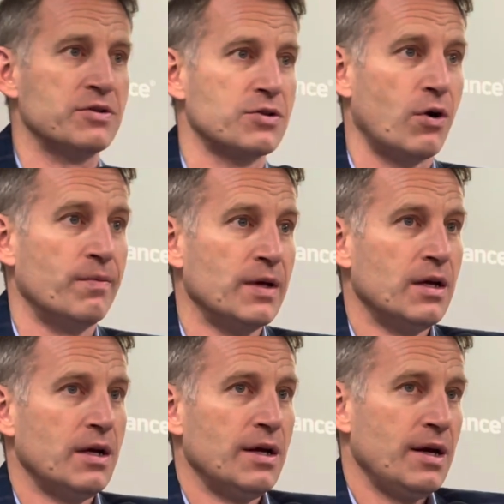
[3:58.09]
So
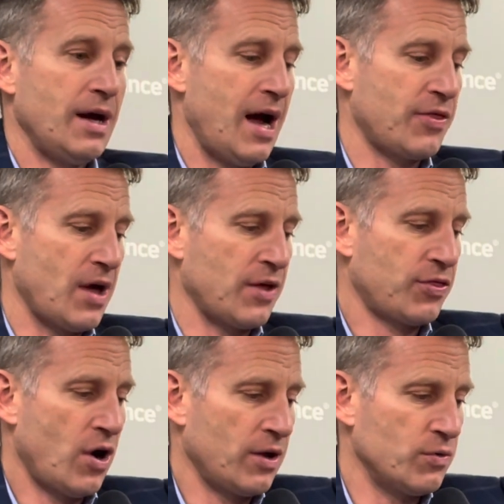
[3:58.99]
I
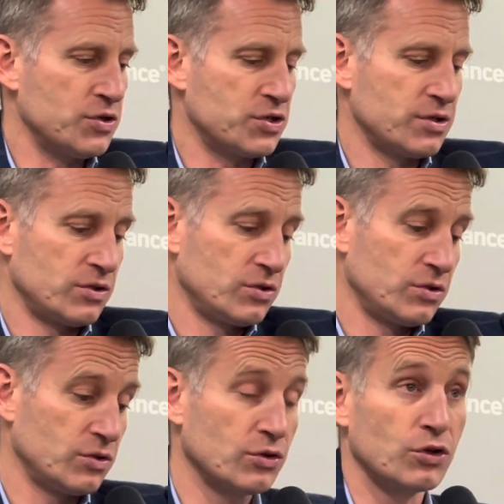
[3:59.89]
thought it was
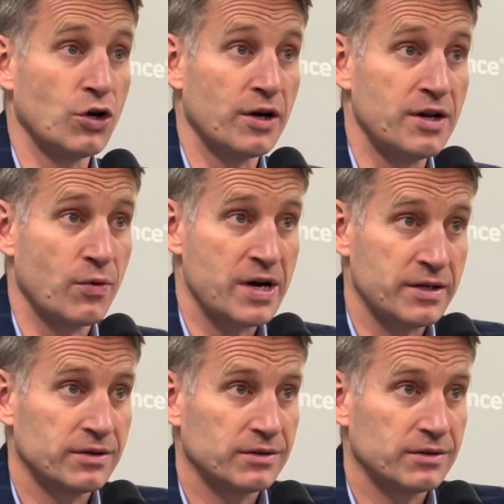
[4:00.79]
good that we